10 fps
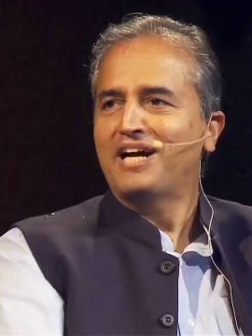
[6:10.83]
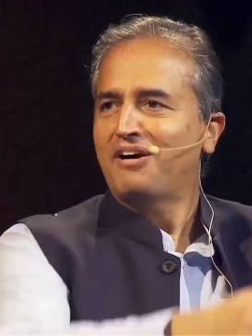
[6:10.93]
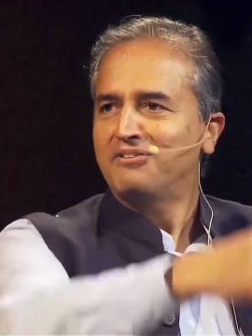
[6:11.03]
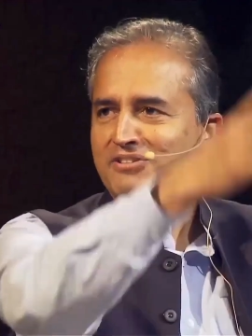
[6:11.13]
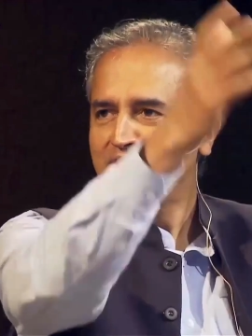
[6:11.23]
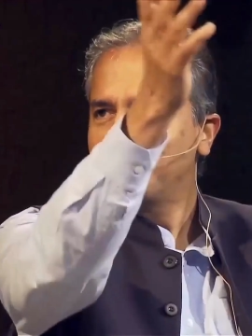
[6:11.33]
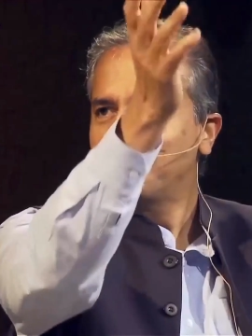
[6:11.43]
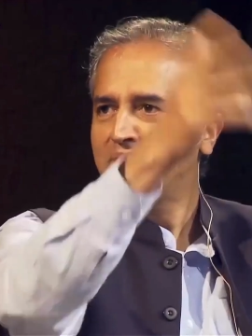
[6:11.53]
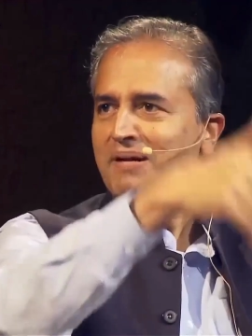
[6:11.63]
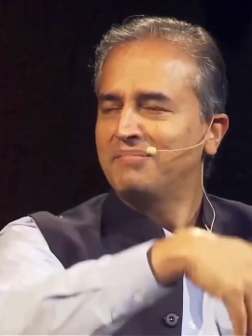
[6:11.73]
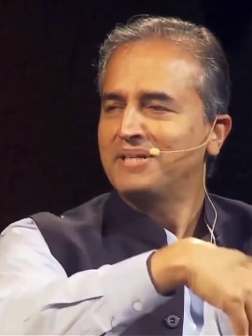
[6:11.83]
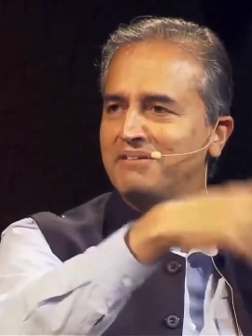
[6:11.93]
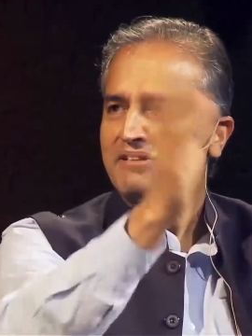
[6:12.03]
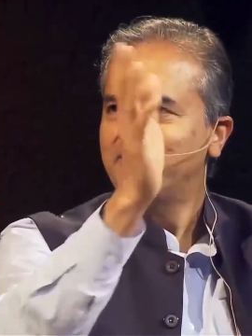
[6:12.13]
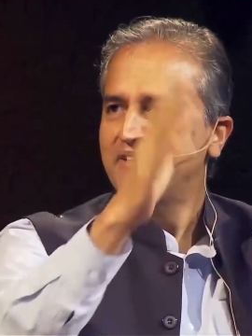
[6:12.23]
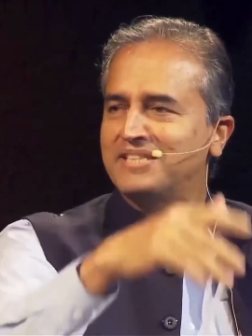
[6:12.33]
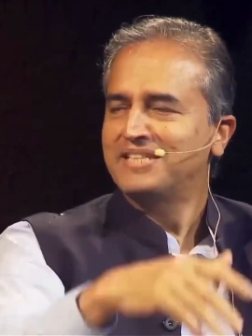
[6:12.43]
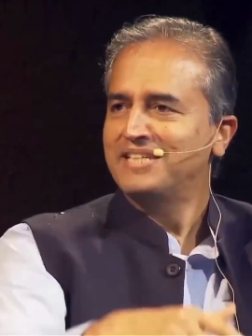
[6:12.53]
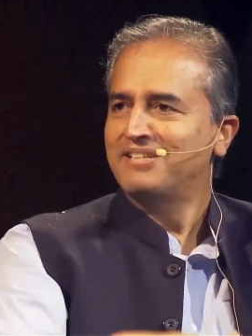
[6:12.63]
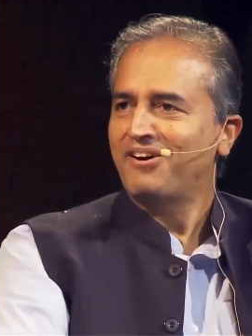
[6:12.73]
your house, you get a plumber, he will
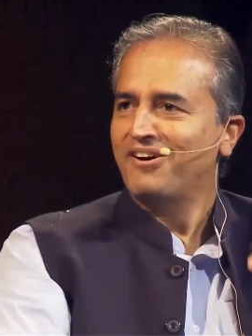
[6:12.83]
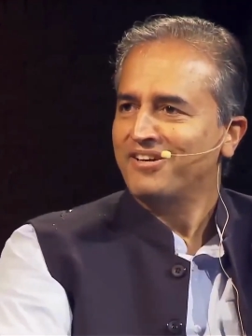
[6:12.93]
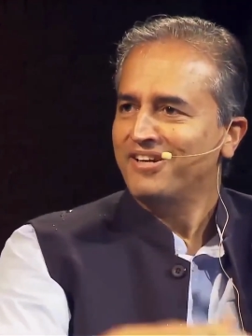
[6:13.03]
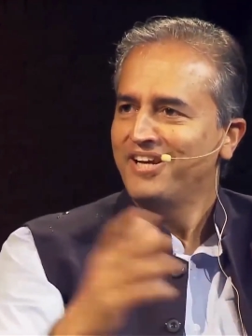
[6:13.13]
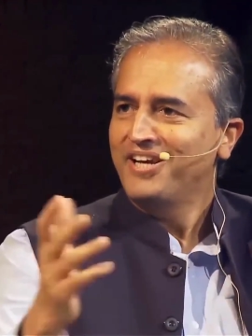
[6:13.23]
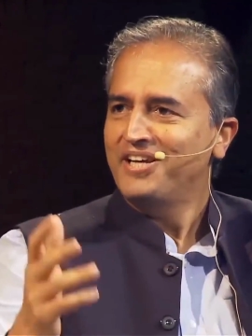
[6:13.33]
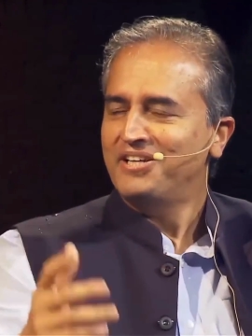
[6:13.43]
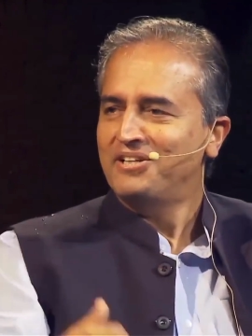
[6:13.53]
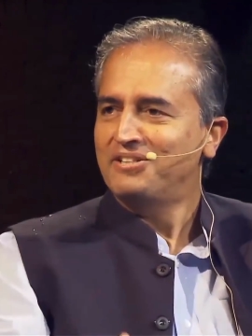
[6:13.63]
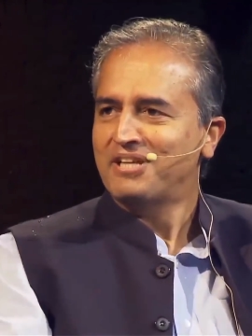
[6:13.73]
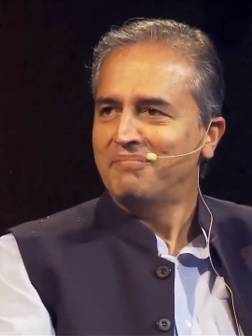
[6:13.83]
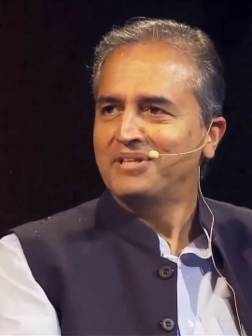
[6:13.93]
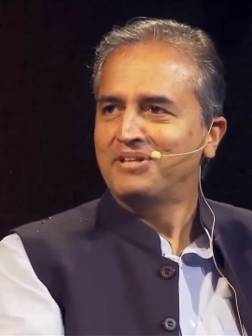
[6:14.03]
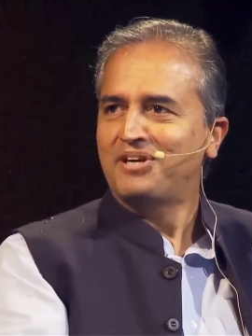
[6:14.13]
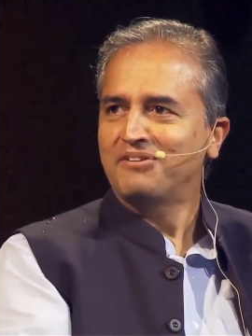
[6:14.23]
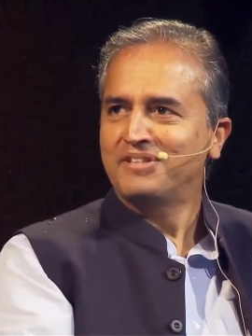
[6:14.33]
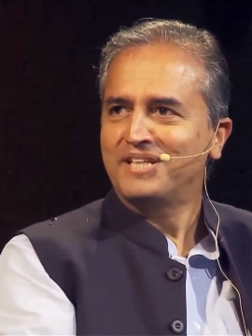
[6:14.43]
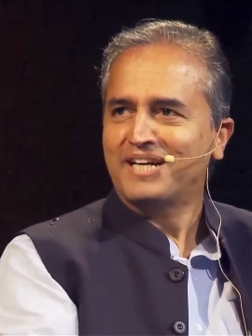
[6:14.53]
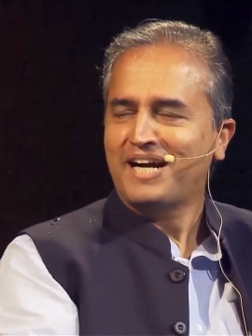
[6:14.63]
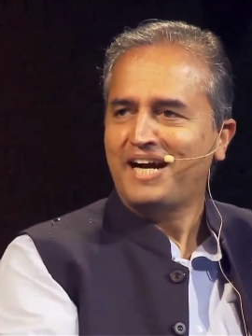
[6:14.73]
fix it, or something wrong
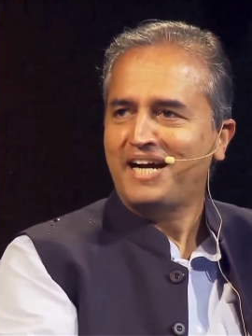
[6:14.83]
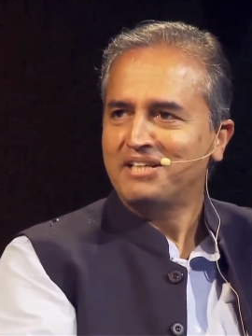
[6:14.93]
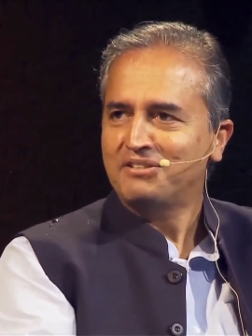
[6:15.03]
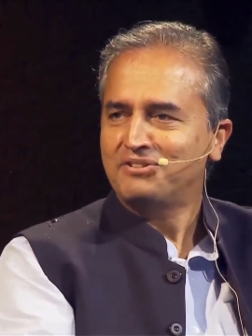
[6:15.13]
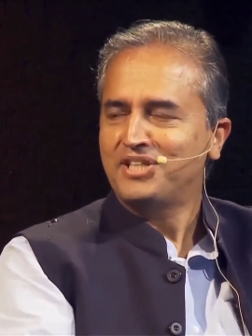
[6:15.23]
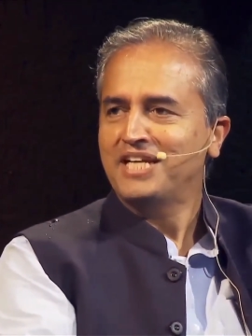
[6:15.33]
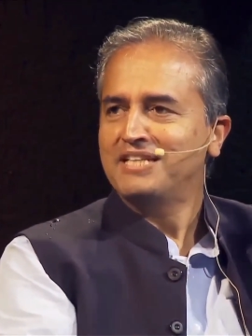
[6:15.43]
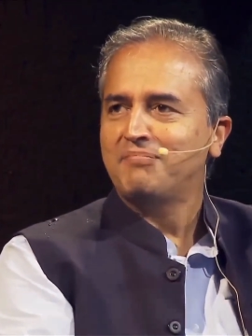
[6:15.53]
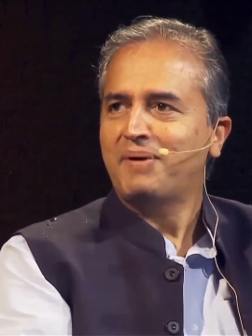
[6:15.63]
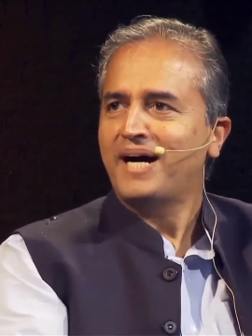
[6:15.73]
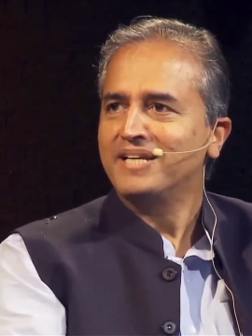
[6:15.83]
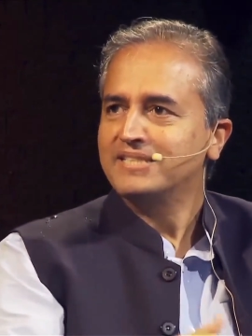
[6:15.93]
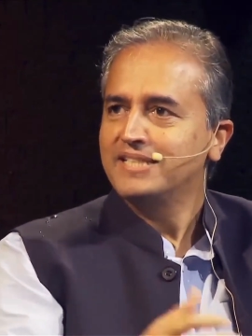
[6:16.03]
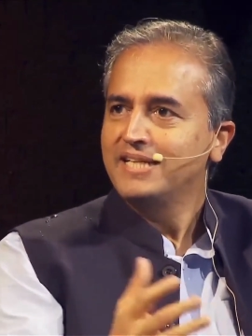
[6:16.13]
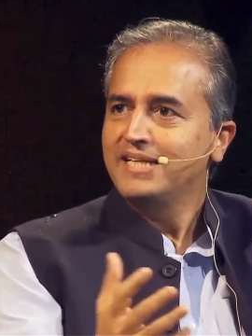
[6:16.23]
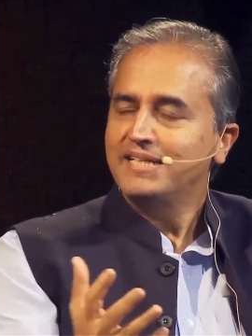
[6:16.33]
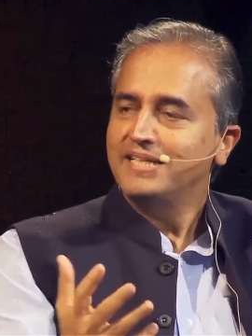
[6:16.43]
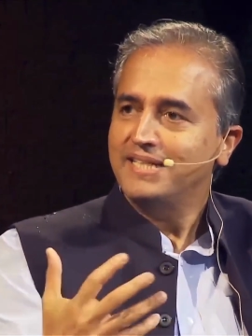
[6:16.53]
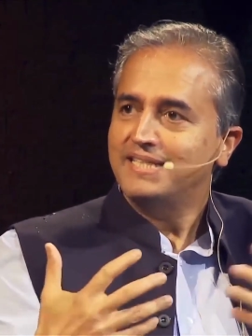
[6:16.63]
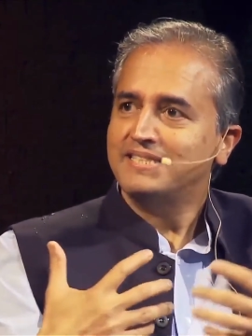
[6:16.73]
with the car, you change the parts.
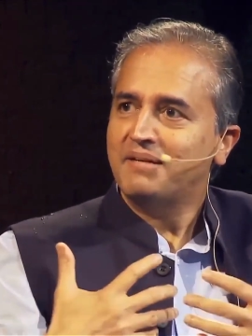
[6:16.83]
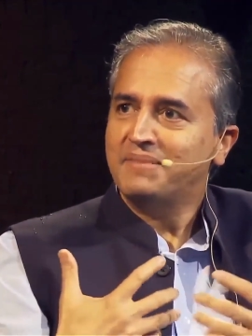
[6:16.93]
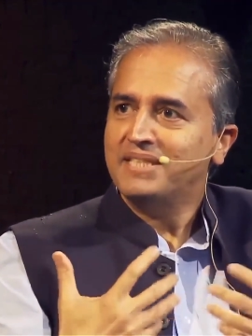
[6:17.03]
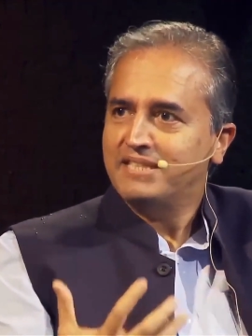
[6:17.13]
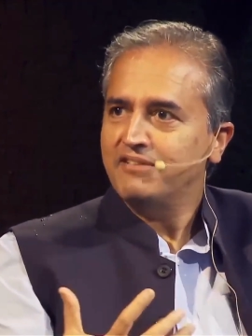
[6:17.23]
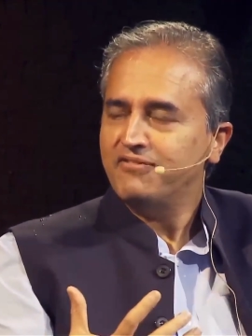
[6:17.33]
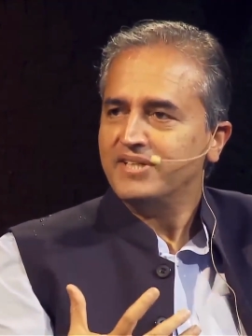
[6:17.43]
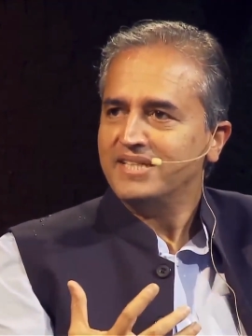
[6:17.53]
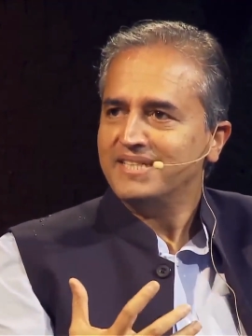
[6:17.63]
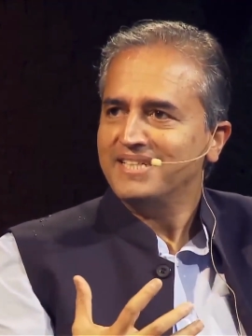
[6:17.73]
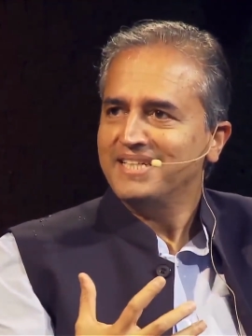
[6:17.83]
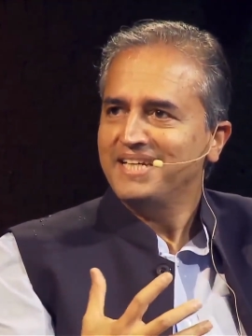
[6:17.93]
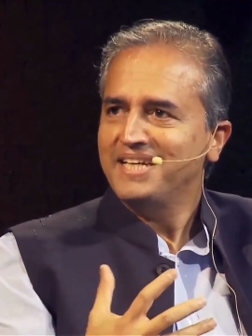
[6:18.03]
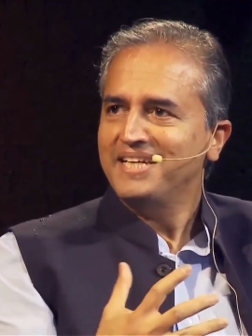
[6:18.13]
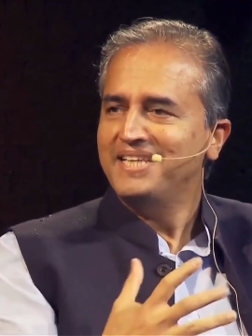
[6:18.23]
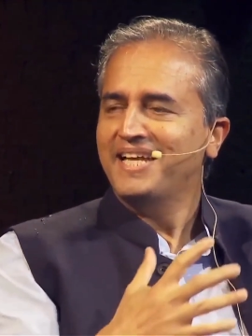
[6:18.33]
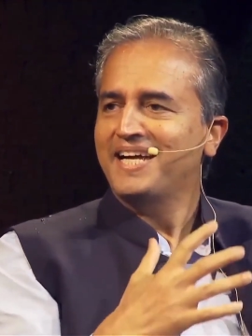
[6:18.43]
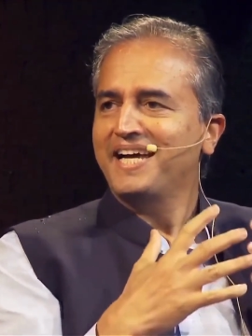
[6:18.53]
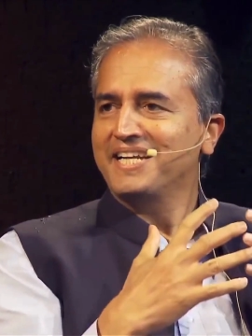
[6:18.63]
It is something different. We